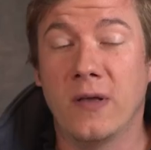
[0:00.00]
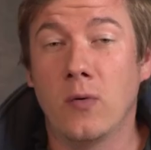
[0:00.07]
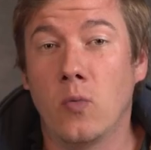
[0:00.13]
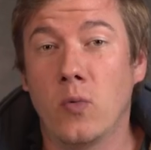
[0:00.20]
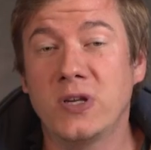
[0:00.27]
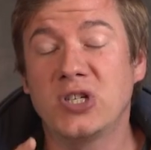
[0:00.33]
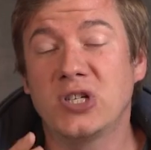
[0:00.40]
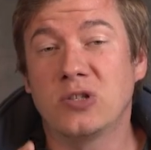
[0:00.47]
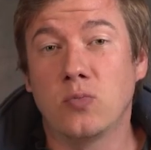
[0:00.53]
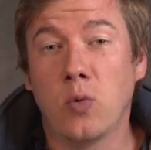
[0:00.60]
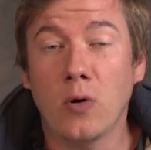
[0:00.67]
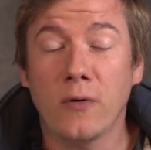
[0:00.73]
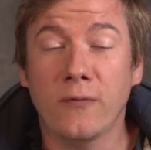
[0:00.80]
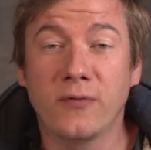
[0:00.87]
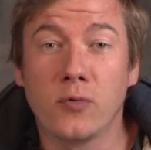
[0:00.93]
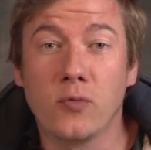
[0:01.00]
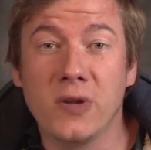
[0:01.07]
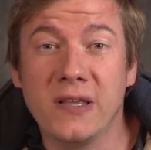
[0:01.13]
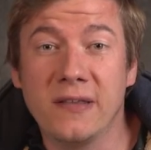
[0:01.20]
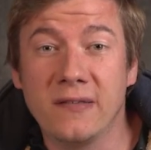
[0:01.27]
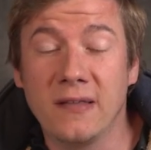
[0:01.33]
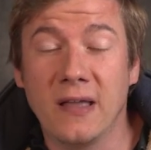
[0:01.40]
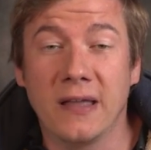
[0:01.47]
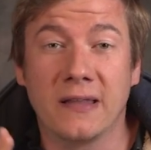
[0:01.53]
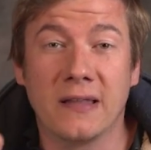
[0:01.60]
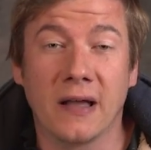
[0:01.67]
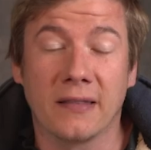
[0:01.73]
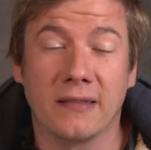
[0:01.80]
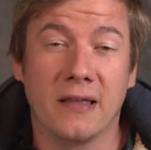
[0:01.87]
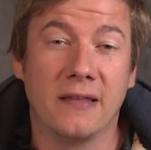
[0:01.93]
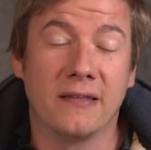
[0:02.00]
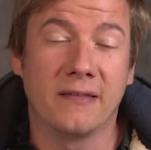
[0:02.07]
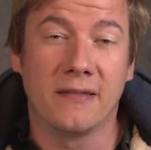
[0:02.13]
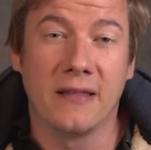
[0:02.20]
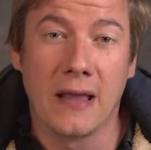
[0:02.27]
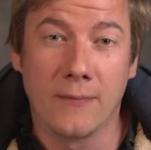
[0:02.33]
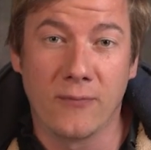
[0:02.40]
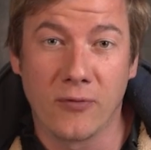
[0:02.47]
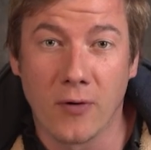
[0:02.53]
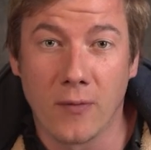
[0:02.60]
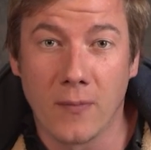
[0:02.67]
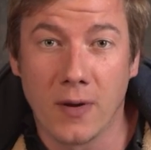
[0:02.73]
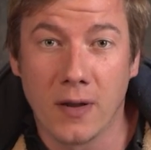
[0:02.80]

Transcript: which is one of the reasons it got its name from.